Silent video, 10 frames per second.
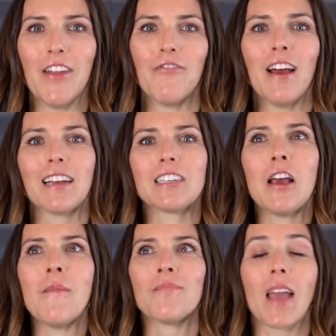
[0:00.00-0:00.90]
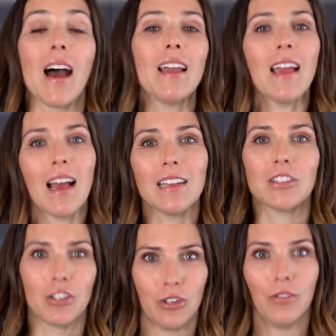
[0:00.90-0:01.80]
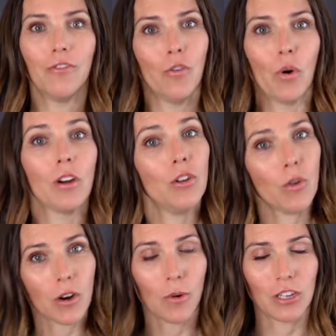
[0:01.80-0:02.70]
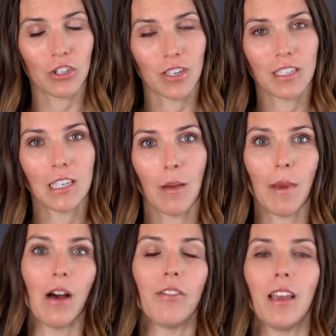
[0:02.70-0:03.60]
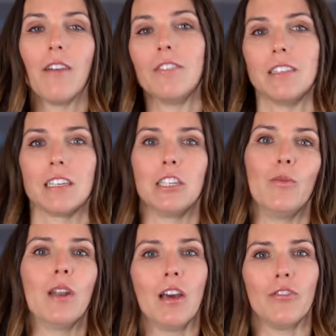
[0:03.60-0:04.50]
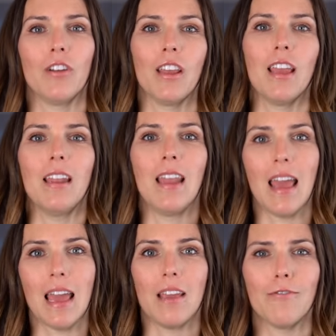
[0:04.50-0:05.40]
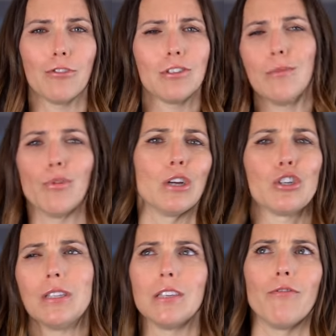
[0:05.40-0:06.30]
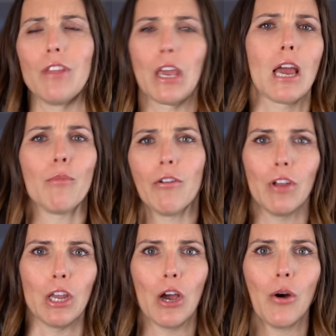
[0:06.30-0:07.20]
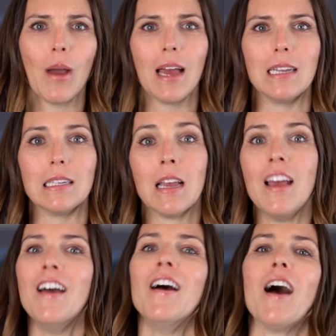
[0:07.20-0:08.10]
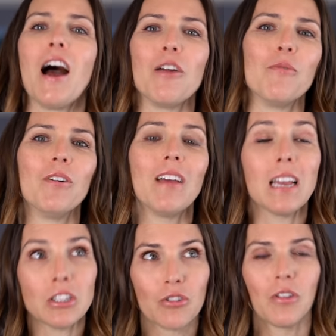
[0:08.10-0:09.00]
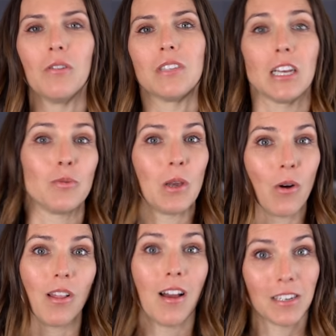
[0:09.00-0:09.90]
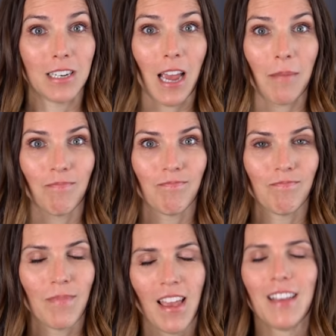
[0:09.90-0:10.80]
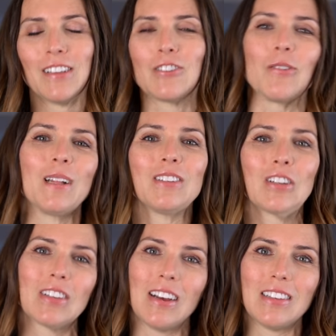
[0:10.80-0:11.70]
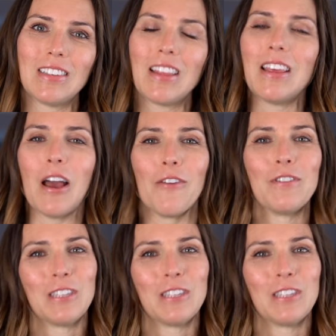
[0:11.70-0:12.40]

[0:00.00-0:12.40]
In fact, I asked you for your questions about the Alpha 6100 in a first impressions of the camera video, and I will answer those as we go along today. So let's discuss the Alpha